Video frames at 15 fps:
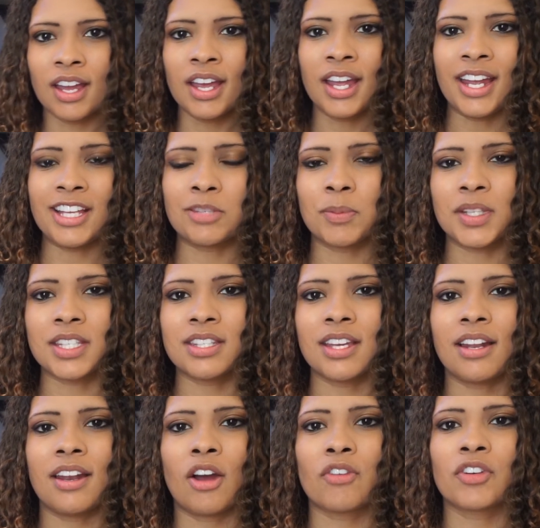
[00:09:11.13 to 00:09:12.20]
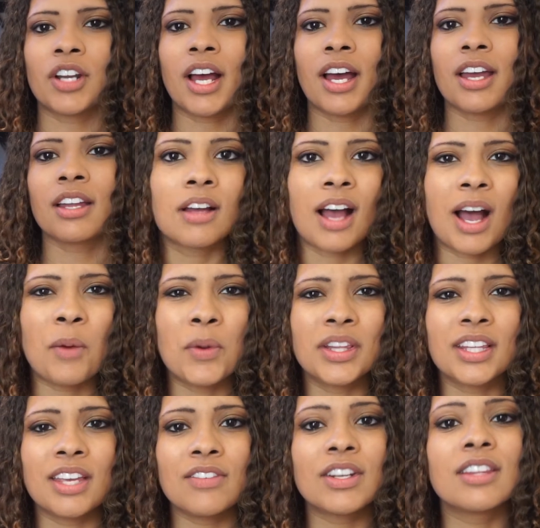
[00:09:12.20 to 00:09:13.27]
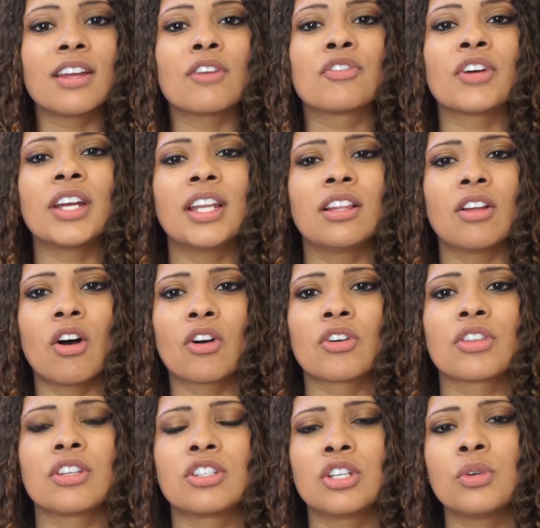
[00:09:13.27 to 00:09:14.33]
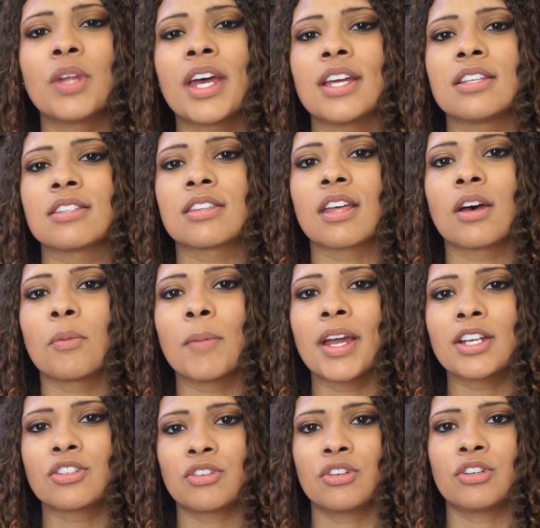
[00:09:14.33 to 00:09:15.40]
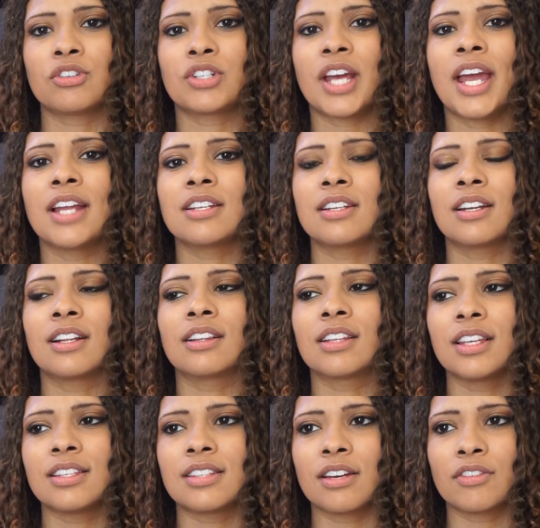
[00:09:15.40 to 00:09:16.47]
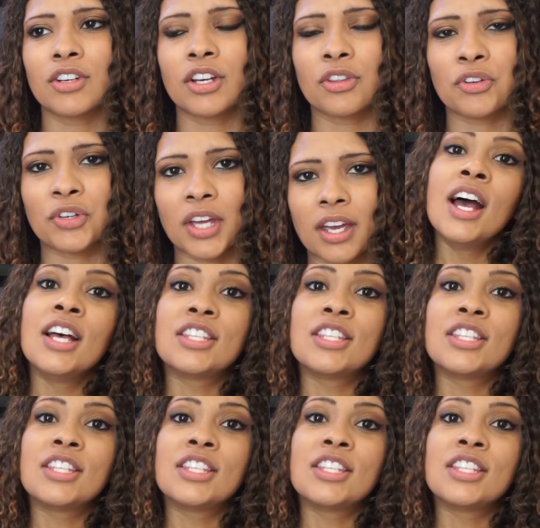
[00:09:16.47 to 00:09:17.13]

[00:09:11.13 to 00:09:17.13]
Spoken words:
it's been sitting overnight. I wouldn't leave it in there for any longer than 2 days though. Make sure you're changing it at least every other day.